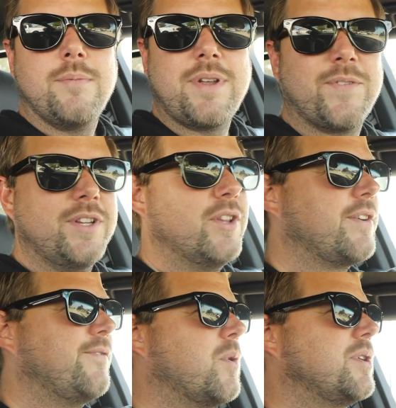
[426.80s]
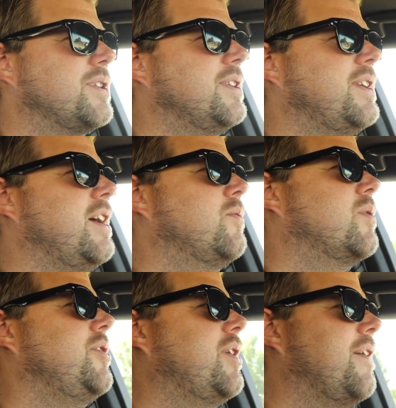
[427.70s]
Definitely looking forward to the day
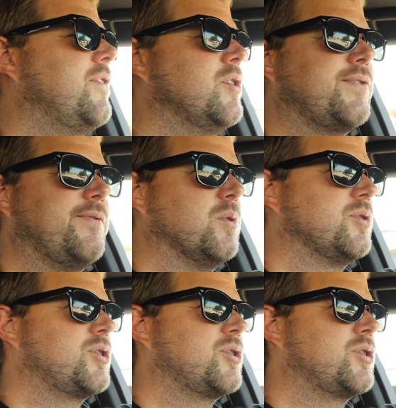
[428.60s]
where you have those full